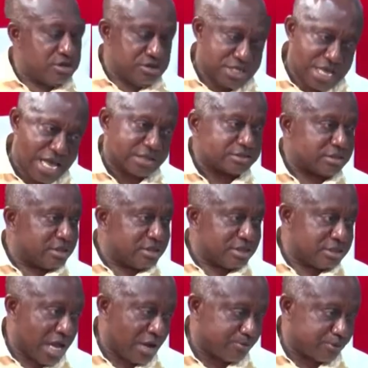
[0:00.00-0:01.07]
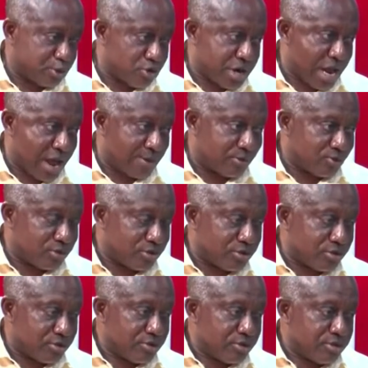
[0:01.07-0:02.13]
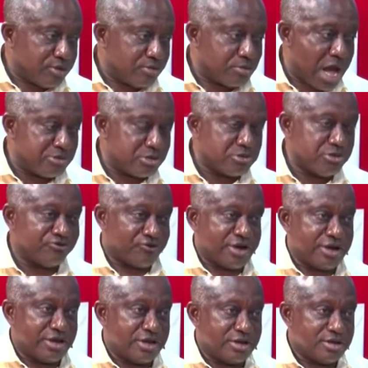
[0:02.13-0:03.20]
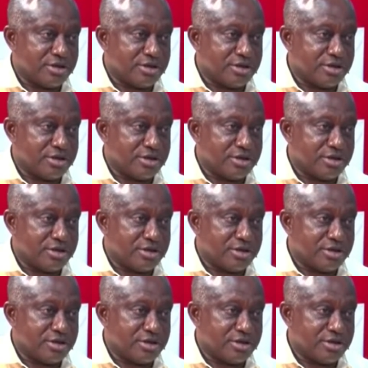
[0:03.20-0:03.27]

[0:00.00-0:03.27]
yes, that program, no. Mammy be fray.